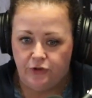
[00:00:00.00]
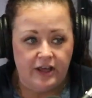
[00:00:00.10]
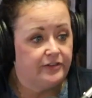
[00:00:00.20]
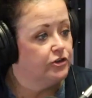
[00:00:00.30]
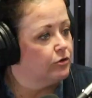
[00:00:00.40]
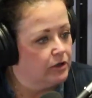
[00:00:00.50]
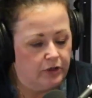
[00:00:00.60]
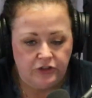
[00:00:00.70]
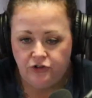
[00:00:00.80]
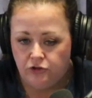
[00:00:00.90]
So that's a great
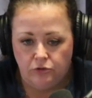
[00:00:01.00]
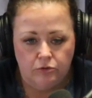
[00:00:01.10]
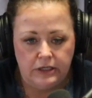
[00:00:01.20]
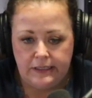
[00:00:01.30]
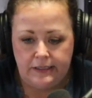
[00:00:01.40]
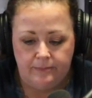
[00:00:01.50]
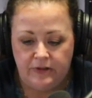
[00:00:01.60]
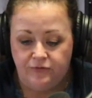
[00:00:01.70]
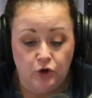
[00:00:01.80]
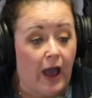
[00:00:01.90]
way too.
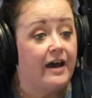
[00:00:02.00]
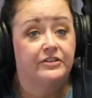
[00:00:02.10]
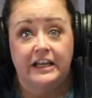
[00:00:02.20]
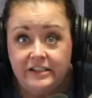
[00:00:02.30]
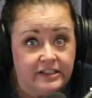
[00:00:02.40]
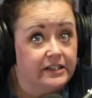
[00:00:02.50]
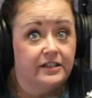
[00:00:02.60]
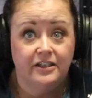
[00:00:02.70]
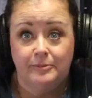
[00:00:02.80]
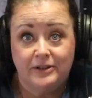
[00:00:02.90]
If you have an
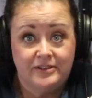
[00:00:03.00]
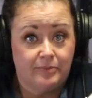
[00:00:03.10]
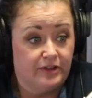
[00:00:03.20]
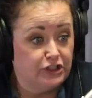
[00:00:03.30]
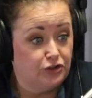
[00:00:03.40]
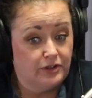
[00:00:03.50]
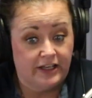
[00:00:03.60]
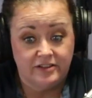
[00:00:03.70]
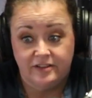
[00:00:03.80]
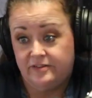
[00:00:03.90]
idea about something you'd
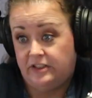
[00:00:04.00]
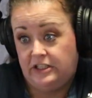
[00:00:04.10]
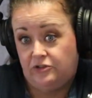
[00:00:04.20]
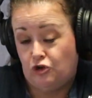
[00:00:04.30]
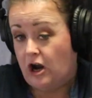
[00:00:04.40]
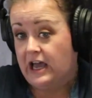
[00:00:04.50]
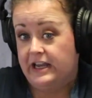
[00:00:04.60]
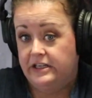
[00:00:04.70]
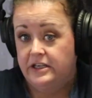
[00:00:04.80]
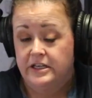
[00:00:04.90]
like to see
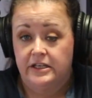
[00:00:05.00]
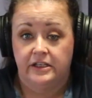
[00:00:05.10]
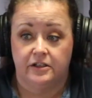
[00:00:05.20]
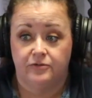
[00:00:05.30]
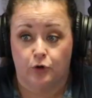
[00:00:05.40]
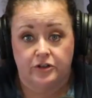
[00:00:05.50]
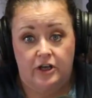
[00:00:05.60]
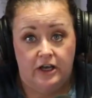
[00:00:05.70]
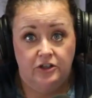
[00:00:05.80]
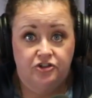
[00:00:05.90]
tried in Fort
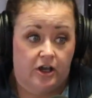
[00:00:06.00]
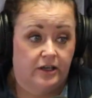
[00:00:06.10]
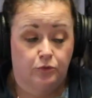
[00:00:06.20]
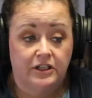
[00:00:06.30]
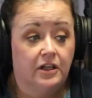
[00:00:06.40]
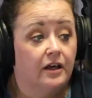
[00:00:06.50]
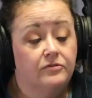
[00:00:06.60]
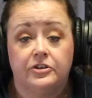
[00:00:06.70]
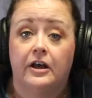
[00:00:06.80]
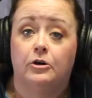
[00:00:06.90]
Dodge, I would
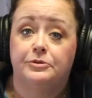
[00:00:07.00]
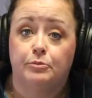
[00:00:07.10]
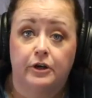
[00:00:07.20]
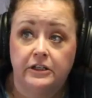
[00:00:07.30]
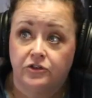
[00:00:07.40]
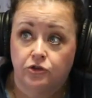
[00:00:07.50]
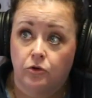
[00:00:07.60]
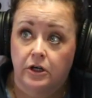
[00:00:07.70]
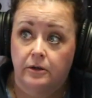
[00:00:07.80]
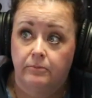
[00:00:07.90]
love to help you
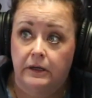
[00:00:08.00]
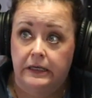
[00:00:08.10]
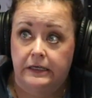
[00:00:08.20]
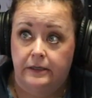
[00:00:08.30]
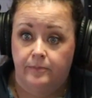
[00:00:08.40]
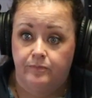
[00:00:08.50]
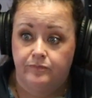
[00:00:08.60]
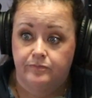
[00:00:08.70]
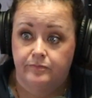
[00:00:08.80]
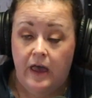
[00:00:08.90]
brainstorm
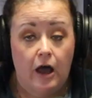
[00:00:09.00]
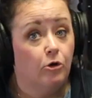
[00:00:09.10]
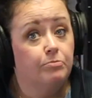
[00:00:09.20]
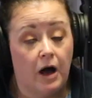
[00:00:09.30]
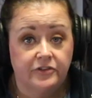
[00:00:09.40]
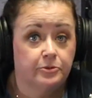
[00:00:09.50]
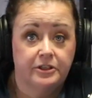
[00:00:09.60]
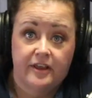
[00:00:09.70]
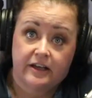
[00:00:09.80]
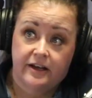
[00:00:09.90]
how
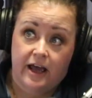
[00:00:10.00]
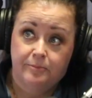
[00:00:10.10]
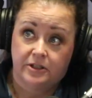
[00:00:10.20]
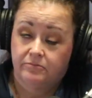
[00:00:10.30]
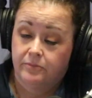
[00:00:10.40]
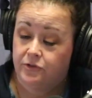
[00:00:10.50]
possibly that could happen.